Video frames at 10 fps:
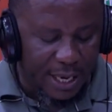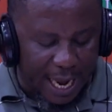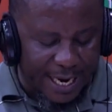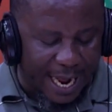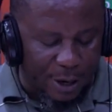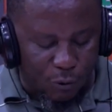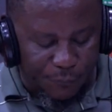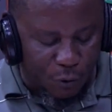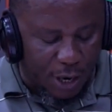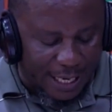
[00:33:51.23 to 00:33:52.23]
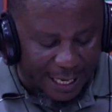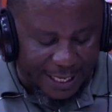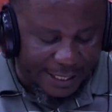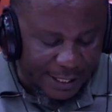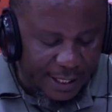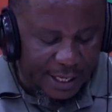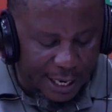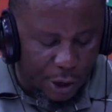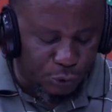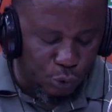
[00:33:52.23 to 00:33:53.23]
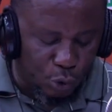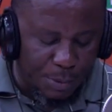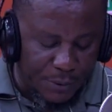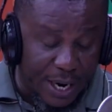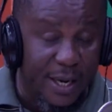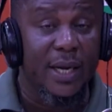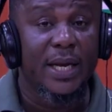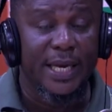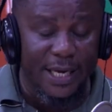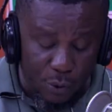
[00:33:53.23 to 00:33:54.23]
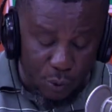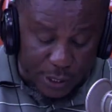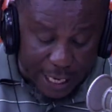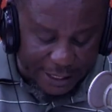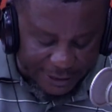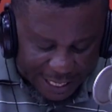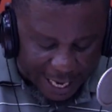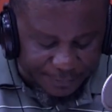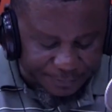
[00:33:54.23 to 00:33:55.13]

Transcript: and a kofo clinic also ube we new kajetia